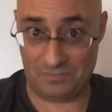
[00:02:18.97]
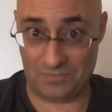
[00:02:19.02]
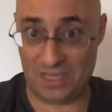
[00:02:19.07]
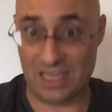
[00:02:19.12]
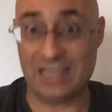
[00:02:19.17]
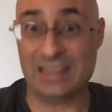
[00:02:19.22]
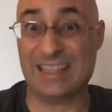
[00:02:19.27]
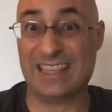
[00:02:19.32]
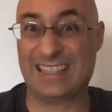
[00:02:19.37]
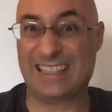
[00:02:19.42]

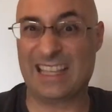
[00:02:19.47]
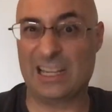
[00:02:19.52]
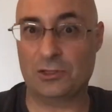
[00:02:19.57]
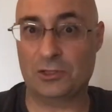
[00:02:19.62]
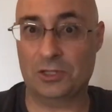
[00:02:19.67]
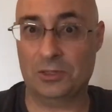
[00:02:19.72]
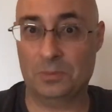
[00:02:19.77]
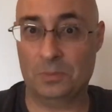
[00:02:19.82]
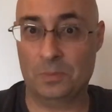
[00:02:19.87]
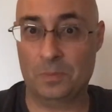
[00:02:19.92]
in the
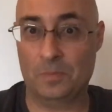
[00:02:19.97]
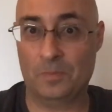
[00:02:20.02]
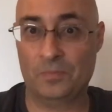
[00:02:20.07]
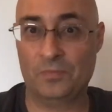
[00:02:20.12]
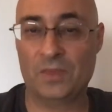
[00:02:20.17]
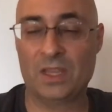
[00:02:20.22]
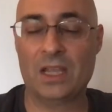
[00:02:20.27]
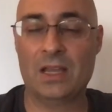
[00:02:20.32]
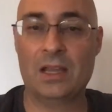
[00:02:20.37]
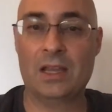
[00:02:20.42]
center.
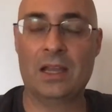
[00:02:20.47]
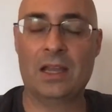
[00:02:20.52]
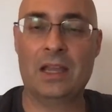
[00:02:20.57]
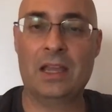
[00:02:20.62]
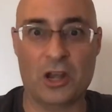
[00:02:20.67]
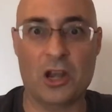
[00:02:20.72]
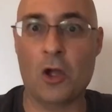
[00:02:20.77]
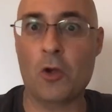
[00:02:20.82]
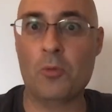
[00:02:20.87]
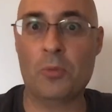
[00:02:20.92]

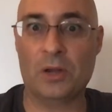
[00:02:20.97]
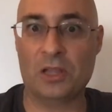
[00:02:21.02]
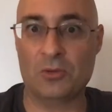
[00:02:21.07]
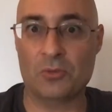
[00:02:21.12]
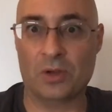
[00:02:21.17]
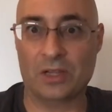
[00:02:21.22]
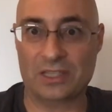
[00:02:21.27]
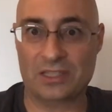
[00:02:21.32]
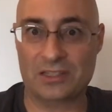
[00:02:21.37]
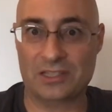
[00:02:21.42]
Nobody
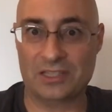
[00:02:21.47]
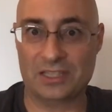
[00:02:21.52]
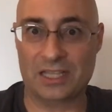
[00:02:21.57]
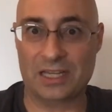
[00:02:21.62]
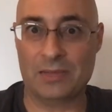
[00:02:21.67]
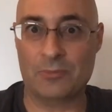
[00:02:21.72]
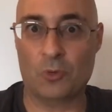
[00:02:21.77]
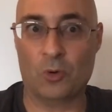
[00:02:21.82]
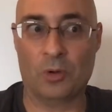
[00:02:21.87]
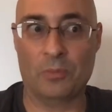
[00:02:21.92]
wants this
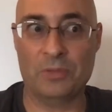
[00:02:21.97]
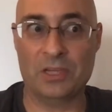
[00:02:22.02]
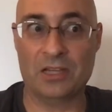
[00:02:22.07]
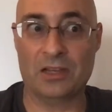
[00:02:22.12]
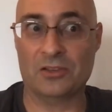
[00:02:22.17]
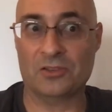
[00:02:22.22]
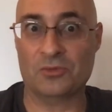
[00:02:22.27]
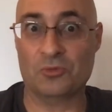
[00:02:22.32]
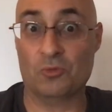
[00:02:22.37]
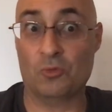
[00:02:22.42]
anymore
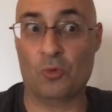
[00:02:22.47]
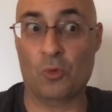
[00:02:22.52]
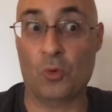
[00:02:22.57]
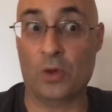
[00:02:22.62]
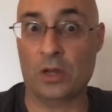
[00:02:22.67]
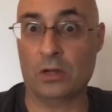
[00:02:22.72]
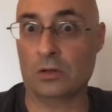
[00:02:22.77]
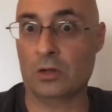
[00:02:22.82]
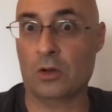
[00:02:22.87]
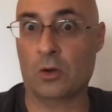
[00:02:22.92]
because
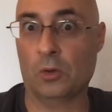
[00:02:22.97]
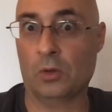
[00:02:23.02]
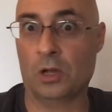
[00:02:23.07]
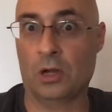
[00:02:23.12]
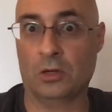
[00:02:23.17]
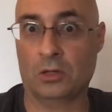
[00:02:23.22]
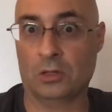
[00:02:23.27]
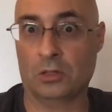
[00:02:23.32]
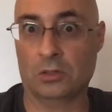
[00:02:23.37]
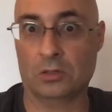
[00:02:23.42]
we're no
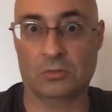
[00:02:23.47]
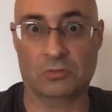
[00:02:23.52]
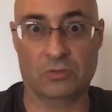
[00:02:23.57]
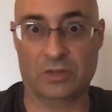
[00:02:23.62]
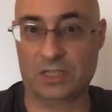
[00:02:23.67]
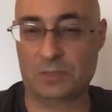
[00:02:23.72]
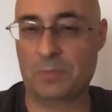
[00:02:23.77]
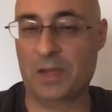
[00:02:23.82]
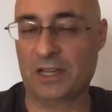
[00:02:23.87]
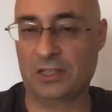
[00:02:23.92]
longer
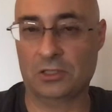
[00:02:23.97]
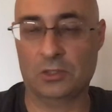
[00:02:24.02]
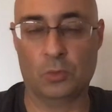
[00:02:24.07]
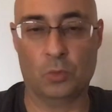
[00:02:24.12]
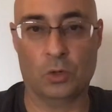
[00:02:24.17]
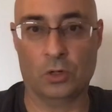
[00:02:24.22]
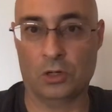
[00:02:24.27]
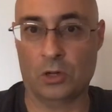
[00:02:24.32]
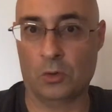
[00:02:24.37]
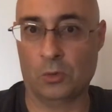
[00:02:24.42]
respected,
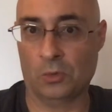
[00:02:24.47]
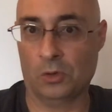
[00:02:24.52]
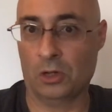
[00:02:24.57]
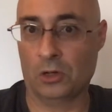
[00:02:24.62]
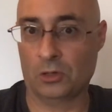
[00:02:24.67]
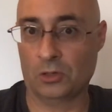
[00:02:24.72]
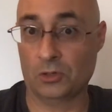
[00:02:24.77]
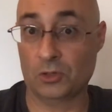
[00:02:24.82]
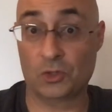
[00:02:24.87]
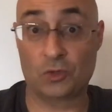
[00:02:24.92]
we're no
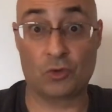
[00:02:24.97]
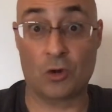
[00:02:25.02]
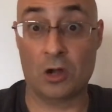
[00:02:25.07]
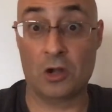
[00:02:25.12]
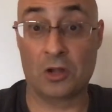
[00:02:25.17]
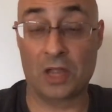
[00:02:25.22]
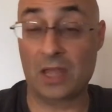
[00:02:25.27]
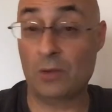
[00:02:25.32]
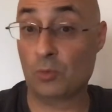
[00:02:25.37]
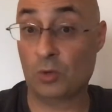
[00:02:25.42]
longer
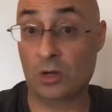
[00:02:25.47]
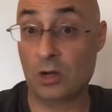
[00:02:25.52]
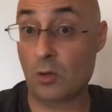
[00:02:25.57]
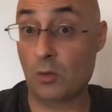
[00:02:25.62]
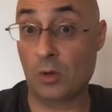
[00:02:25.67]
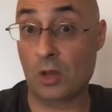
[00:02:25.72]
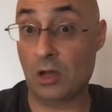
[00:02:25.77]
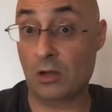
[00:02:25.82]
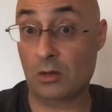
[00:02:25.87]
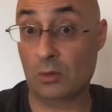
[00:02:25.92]
strong, and we're no
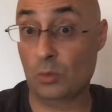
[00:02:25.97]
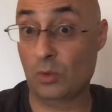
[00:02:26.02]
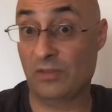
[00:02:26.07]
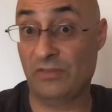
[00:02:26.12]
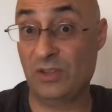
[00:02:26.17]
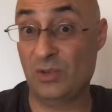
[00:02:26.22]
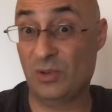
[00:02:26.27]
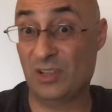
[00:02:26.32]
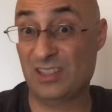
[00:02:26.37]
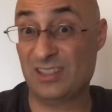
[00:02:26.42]
longer
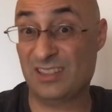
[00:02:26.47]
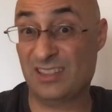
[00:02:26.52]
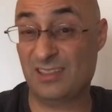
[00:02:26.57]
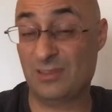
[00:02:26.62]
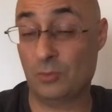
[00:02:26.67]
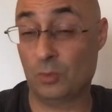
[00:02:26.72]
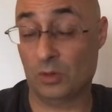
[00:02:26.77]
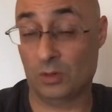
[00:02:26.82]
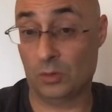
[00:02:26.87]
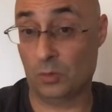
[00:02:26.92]

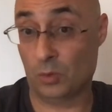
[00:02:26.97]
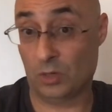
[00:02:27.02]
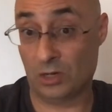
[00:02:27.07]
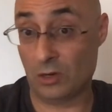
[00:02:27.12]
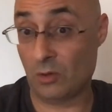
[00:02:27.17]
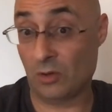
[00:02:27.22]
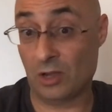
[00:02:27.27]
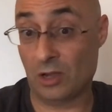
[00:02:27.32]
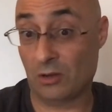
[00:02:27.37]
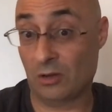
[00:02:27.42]

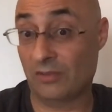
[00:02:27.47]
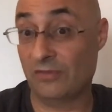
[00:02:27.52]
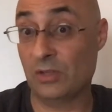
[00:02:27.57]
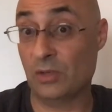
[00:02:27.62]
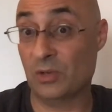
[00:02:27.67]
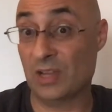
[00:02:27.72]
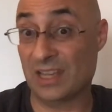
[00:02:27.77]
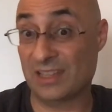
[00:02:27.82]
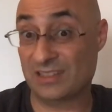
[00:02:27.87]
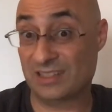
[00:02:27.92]

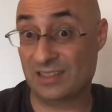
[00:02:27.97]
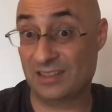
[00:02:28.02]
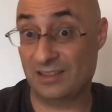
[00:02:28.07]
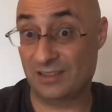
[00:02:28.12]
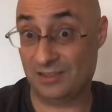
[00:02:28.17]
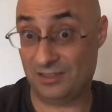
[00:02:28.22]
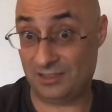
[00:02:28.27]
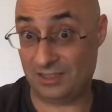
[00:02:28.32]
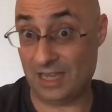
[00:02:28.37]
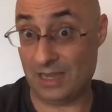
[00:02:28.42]
viewed as
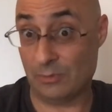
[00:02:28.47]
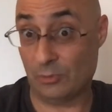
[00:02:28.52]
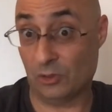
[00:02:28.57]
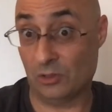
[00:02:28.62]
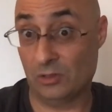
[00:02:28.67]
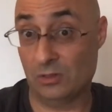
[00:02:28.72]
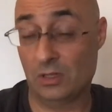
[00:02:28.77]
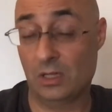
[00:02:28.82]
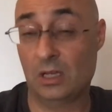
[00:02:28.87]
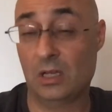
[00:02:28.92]

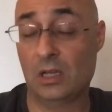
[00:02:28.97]
stable.